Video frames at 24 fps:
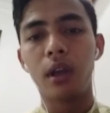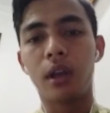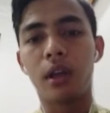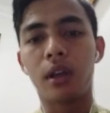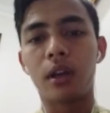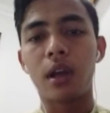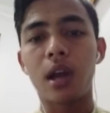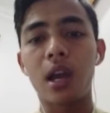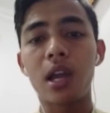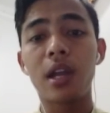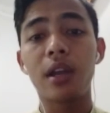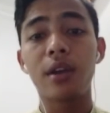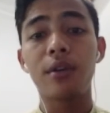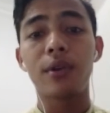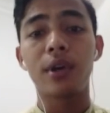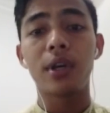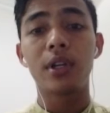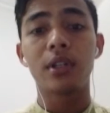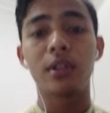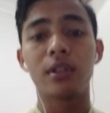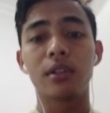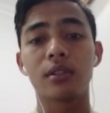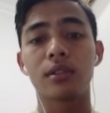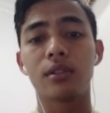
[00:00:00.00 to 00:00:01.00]
And I
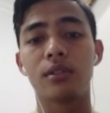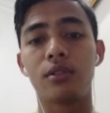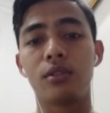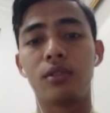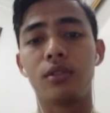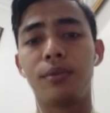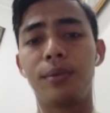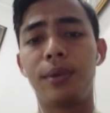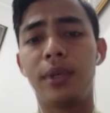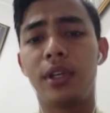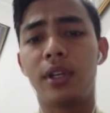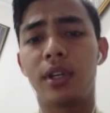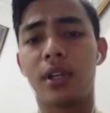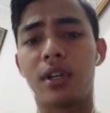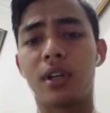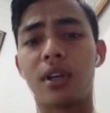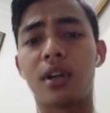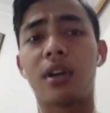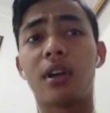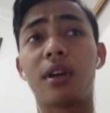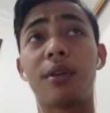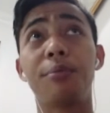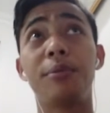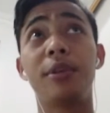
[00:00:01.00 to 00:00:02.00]
want to be
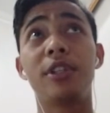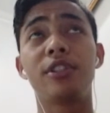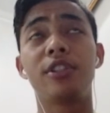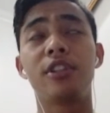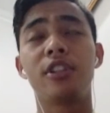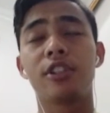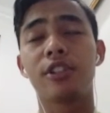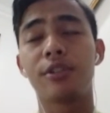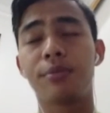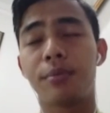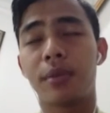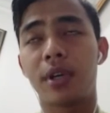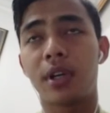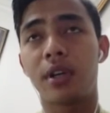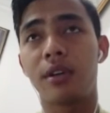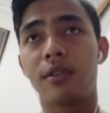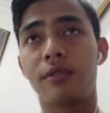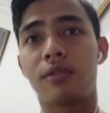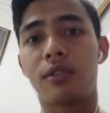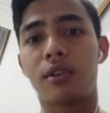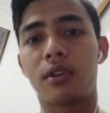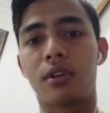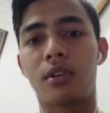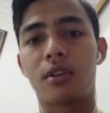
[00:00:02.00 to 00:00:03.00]
a businessman
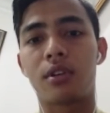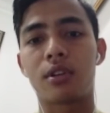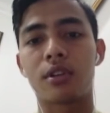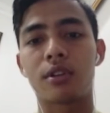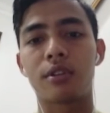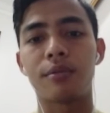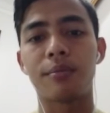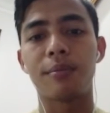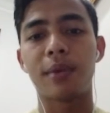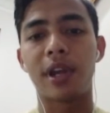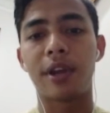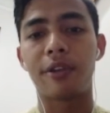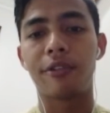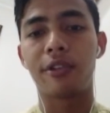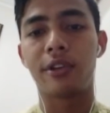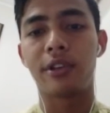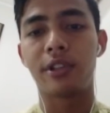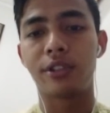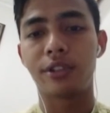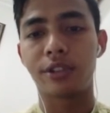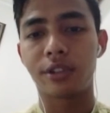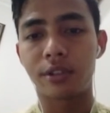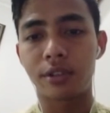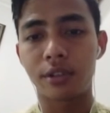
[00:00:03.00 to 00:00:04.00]
for my
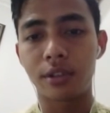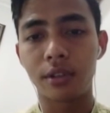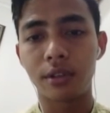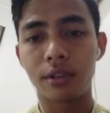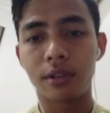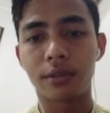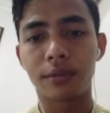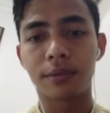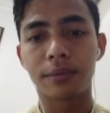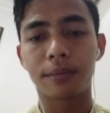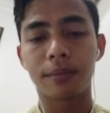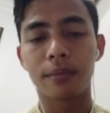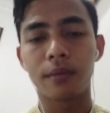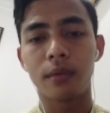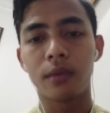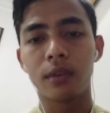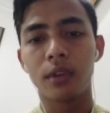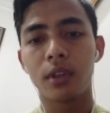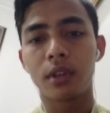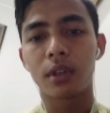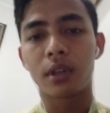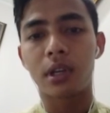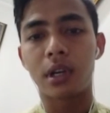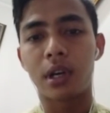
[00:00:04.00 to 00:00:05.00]
future,
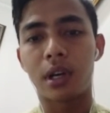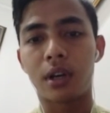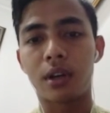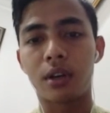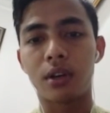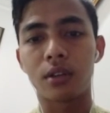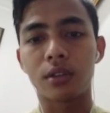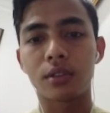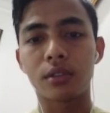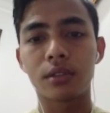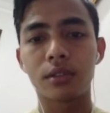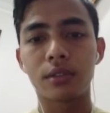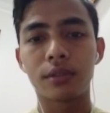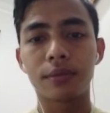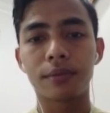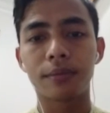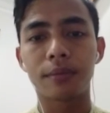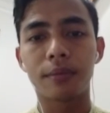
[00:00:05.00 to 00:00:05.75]
because